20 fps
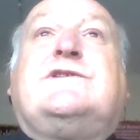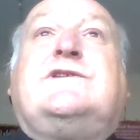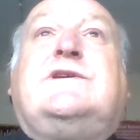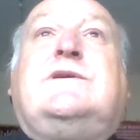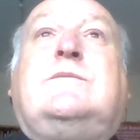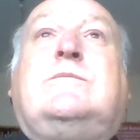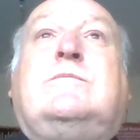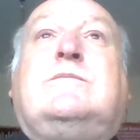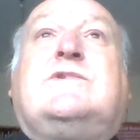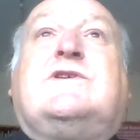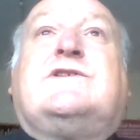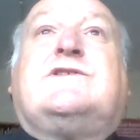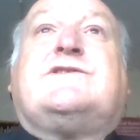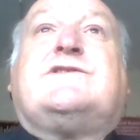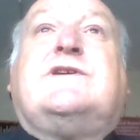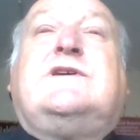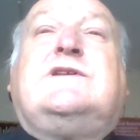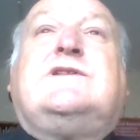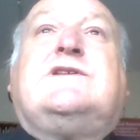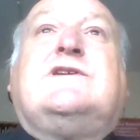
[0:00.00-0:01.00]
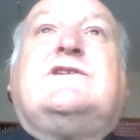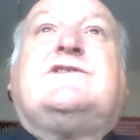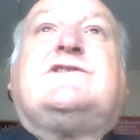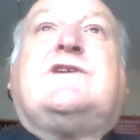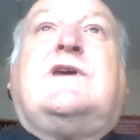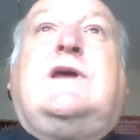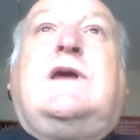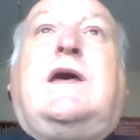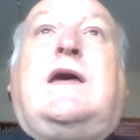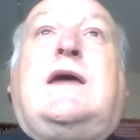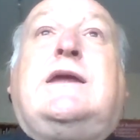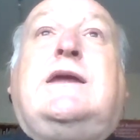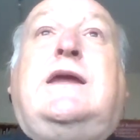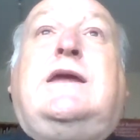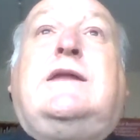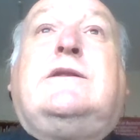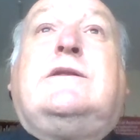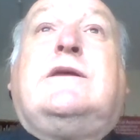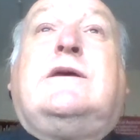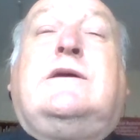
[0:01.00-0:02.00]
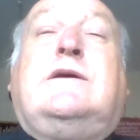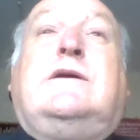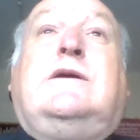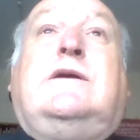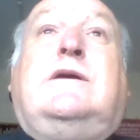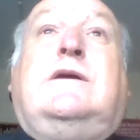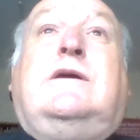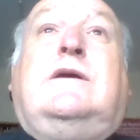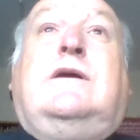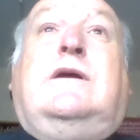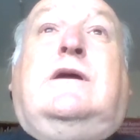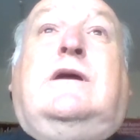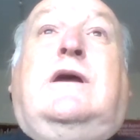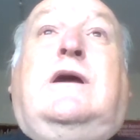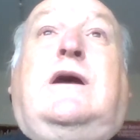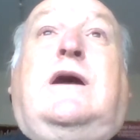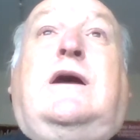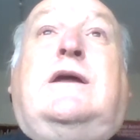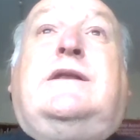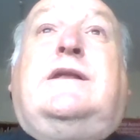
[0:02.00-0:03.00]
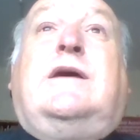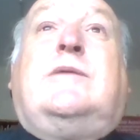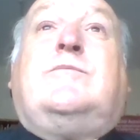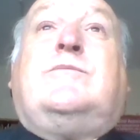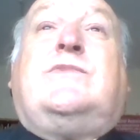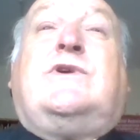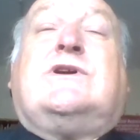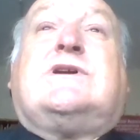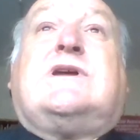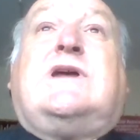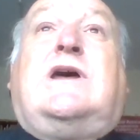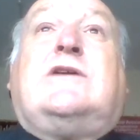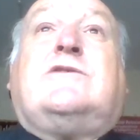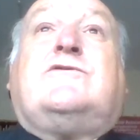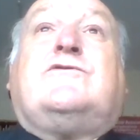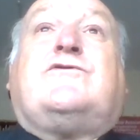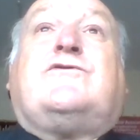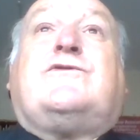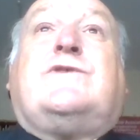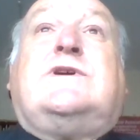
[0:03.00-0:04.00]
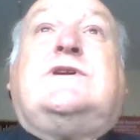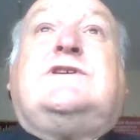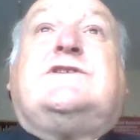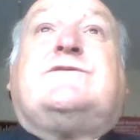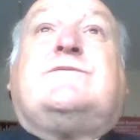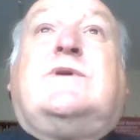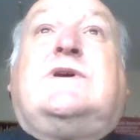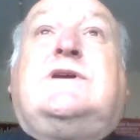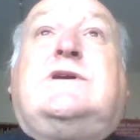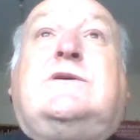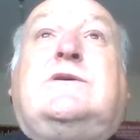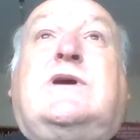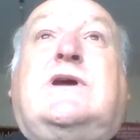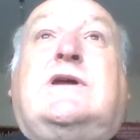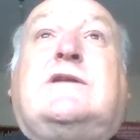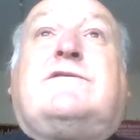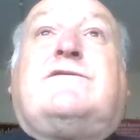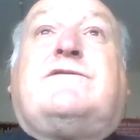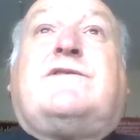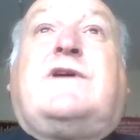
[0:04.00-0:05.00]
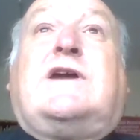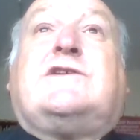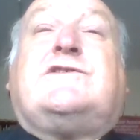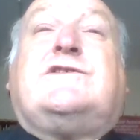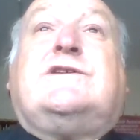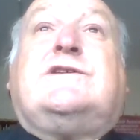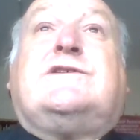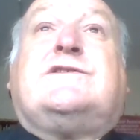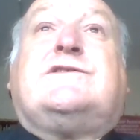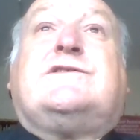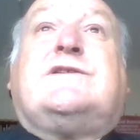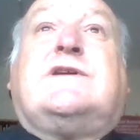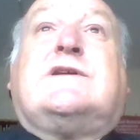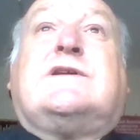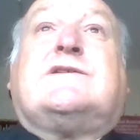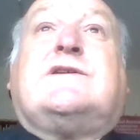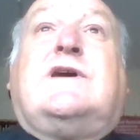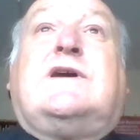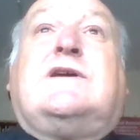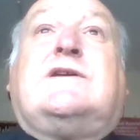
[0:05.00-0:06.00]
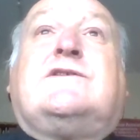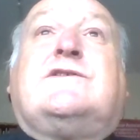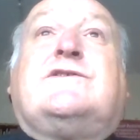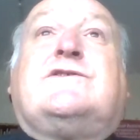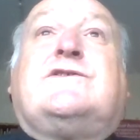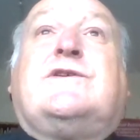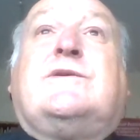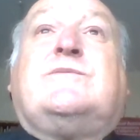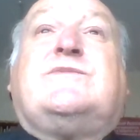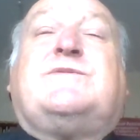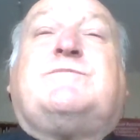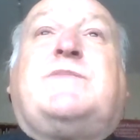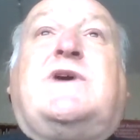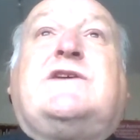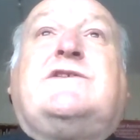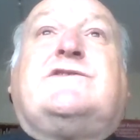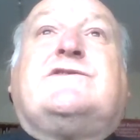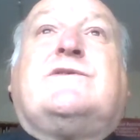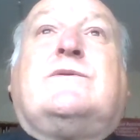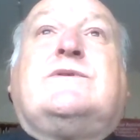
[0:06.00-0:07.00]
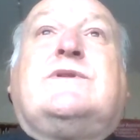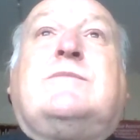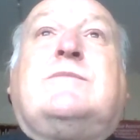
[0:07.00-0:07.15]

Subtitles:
And you could see this in a number of countries where you had fascist dictatorships based on